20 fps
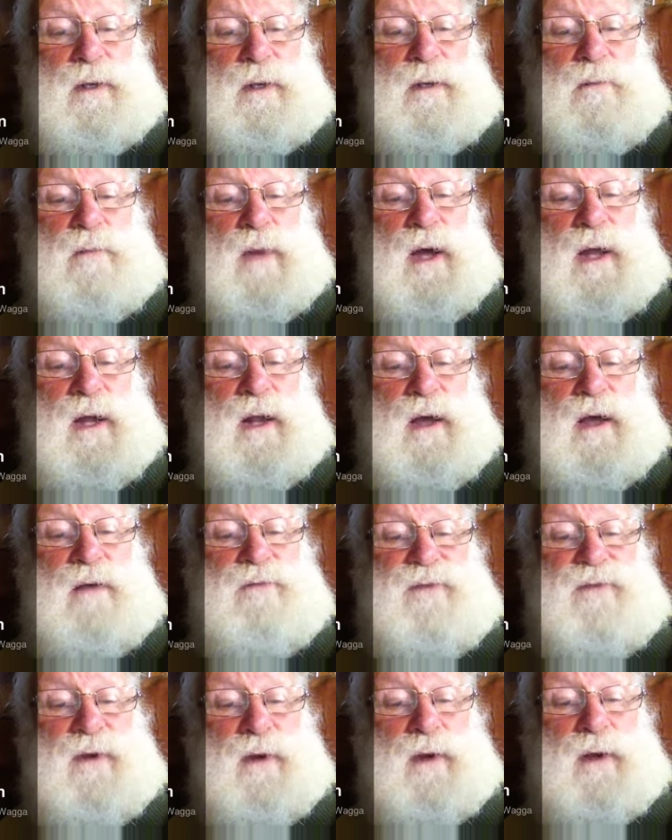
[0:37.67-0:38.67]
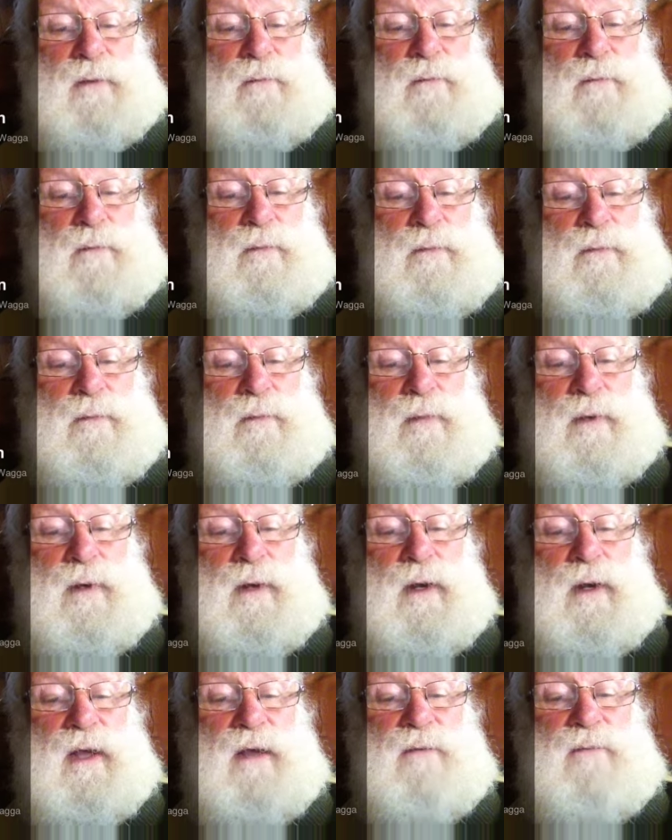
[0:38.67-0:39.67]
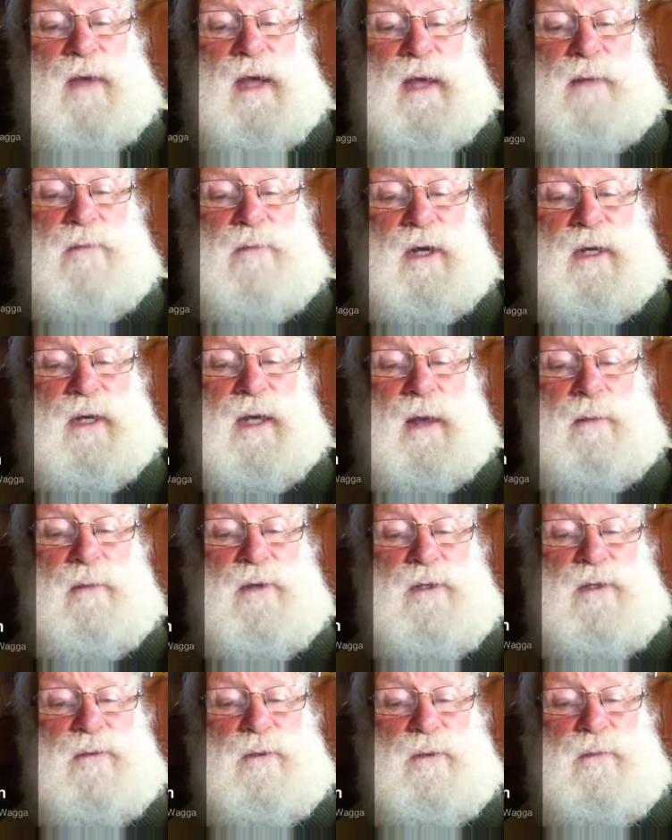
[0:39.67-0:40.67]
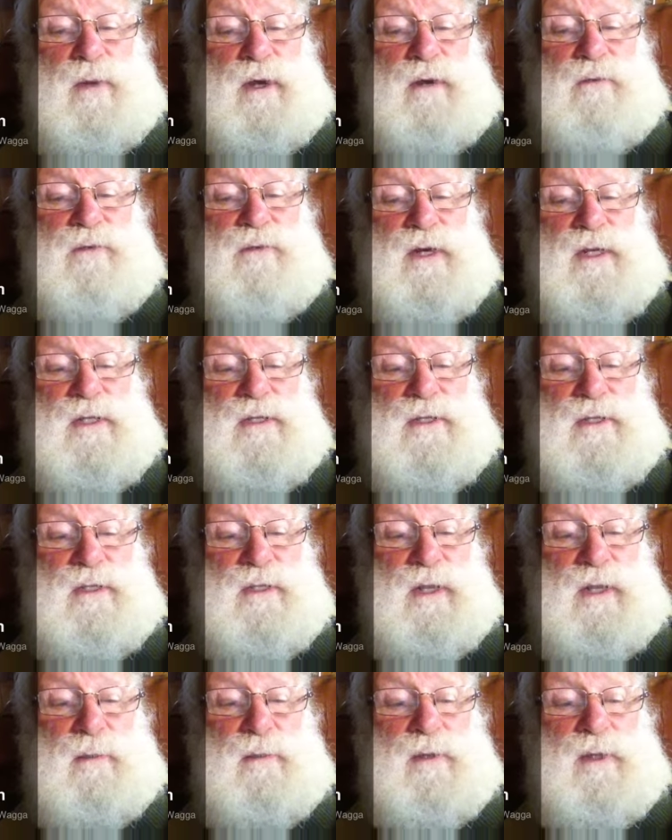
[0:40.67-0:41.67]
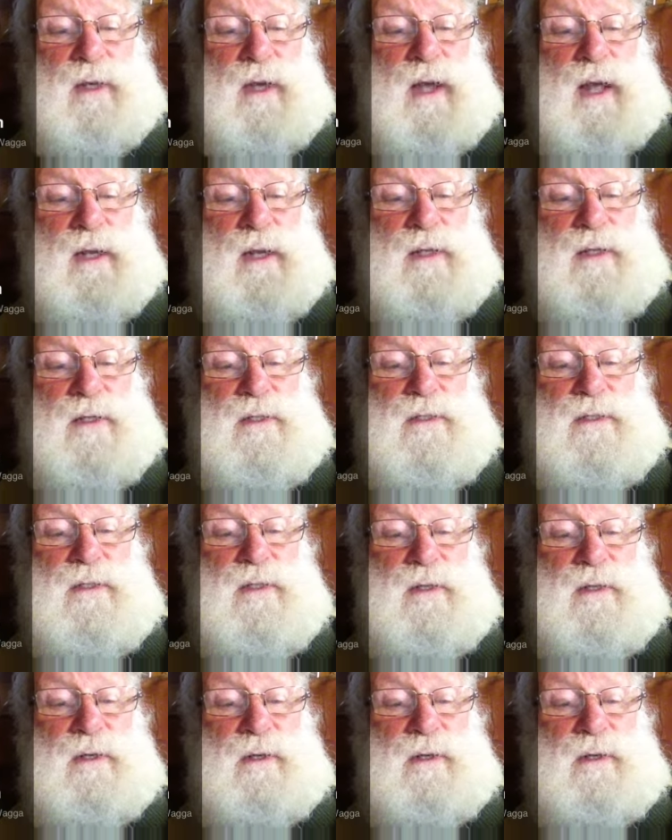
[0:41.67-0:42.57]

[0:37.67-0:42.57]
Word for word: In my lifetime, I have made my cubbies with my friends in them in the gullies,